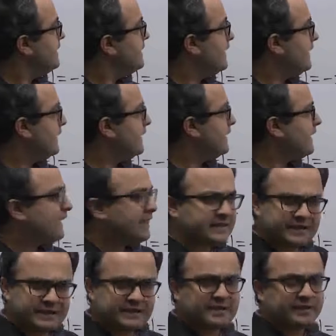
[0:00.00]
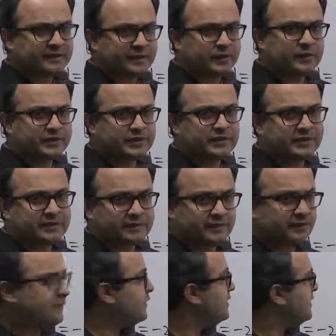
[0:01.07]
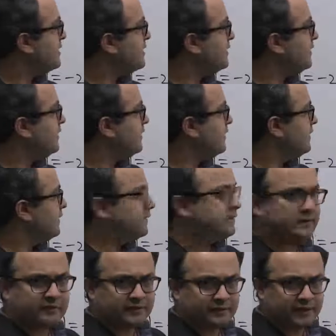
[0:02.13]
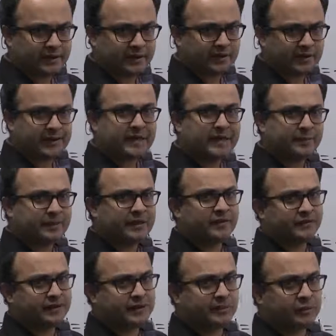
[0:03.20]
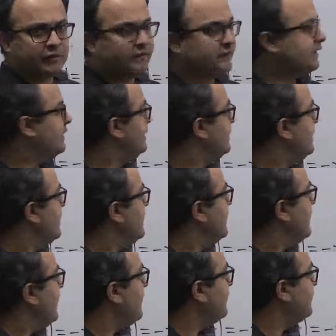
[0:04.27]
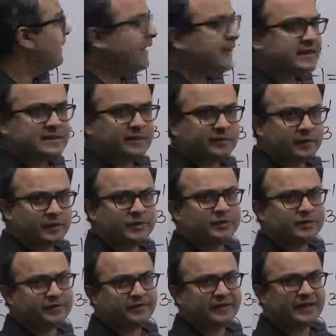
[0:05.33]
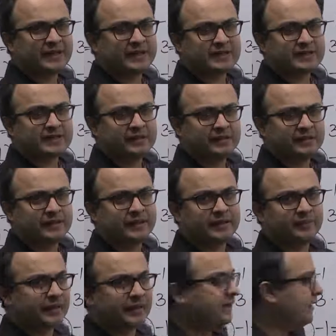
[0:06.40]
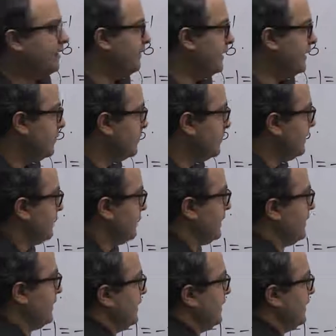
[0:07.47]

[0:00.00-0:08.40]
Again, x is something which is the independent variable over here, and y is something which we define as the dependent variable. Right?